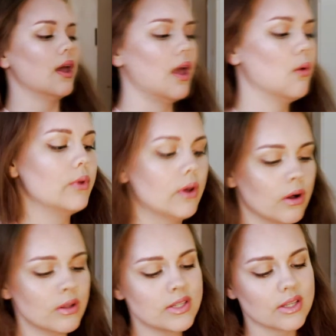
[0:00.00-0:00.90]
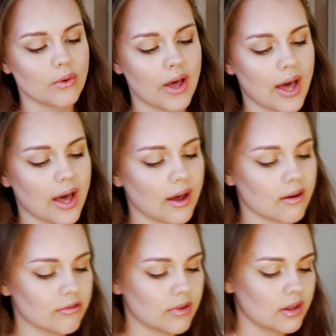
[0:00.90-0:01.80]
And we also
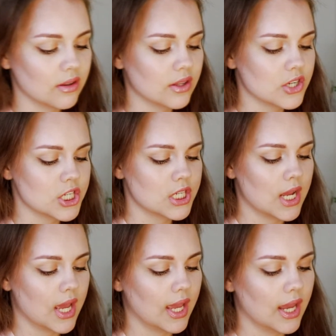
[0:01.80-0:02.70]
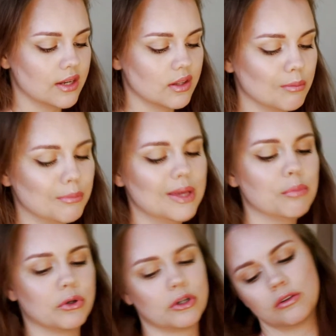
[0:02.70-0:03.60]
have the shade
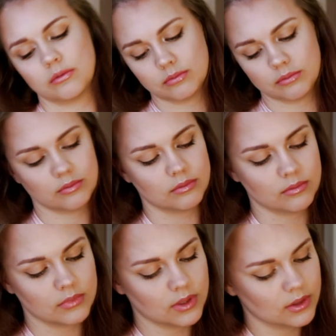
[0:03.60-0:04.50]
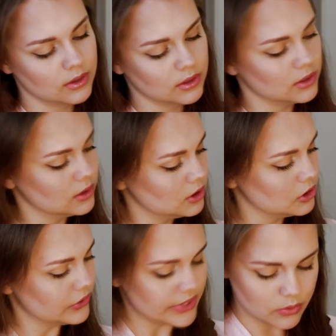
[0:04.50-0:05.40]
Beeper.
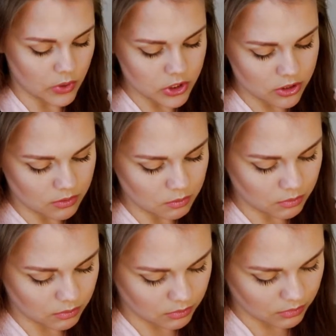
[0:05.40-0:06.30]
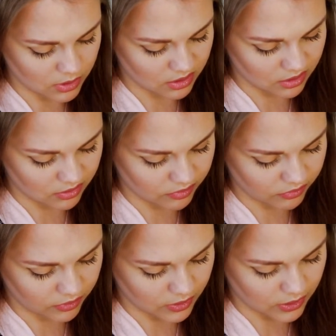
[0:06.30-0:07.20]
Should I swatch them? I
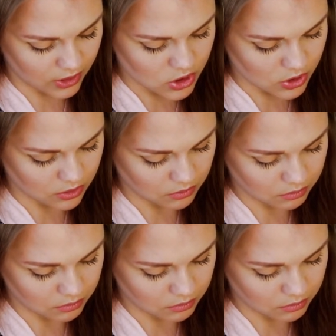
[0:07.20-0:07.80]
feel like I should.